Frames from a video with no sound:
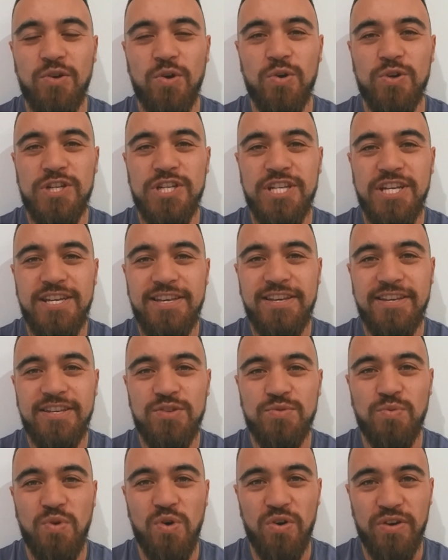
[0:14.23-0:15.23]
or she
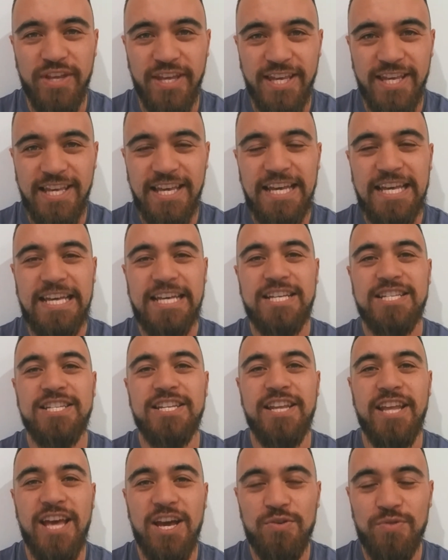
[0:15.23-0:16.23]
is walking.
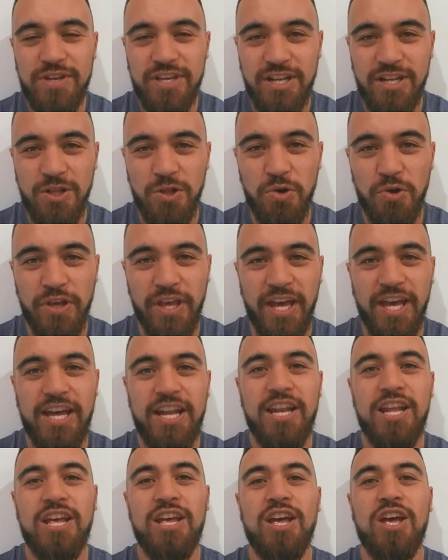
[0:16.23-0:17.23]
Now we're going to look
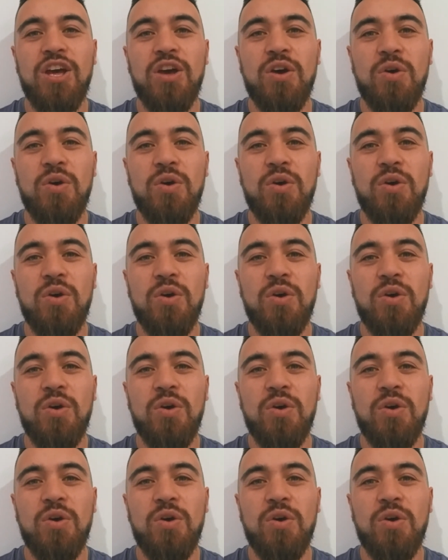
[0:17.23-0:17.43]
at